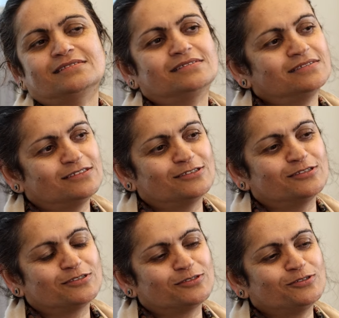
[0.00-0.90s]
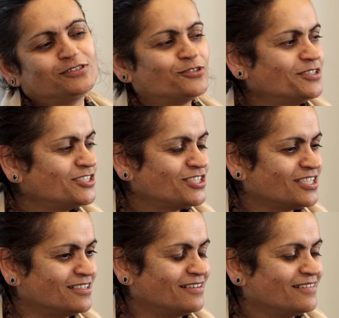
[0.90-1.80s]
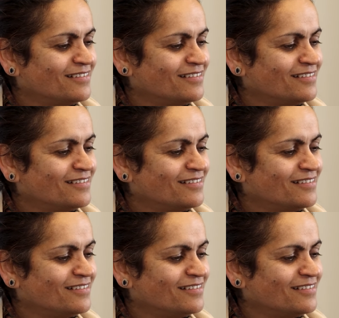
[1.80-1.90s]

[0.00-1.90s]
Oh, good question.